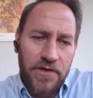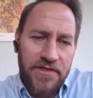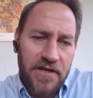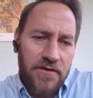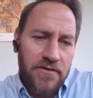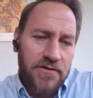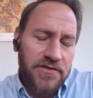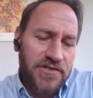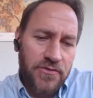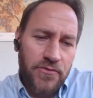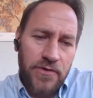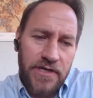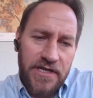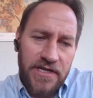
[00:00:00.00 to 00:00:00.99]
they are
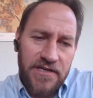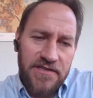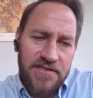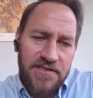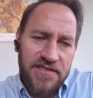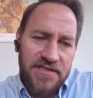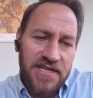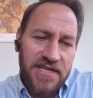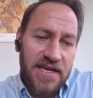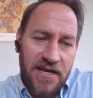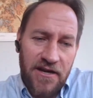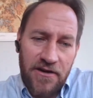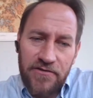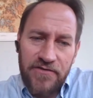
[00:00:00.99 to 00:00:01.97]
doing to take
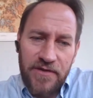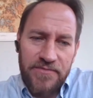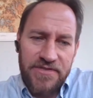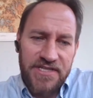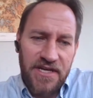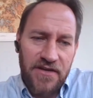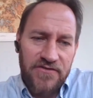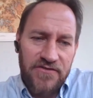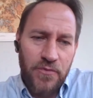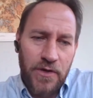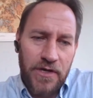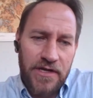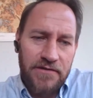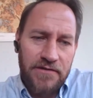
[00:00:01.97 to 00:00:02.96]
care of themselves
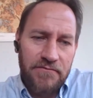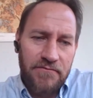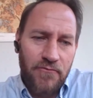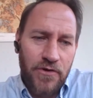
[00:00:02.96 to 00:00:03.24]
when